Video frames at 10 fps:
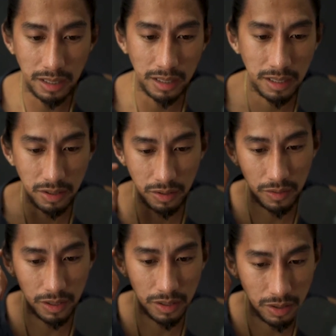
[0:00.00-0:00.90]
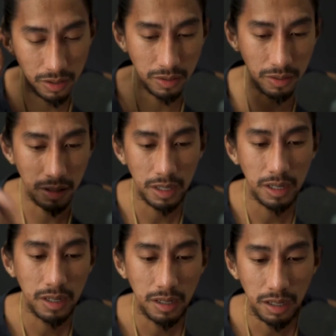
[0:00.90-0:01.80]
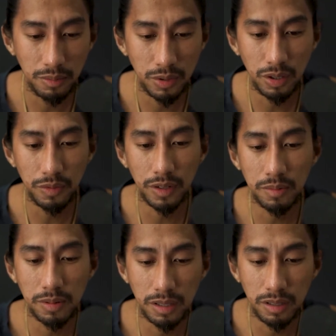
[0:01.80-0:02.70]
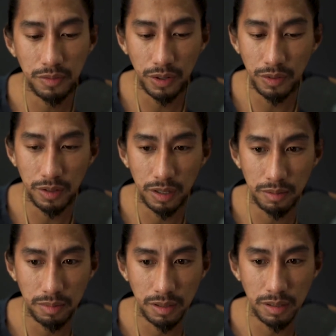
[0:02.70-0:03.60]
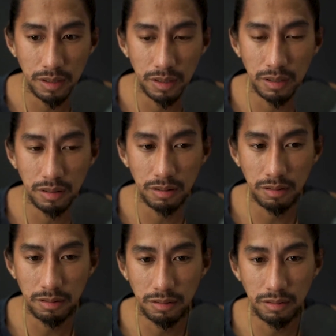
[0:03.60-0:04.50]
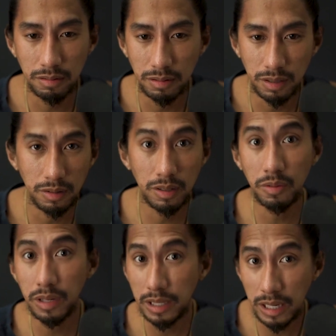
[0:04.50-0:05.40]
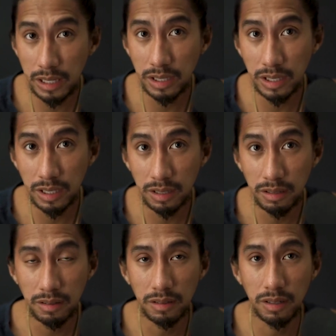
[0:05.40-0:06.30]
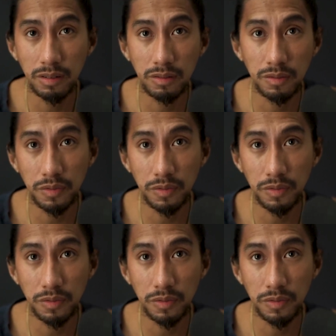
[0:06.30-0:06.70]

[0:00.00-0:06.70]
and then it's over. So, um, two of cups and the four of cups. Uh, they they were engaging, you know, in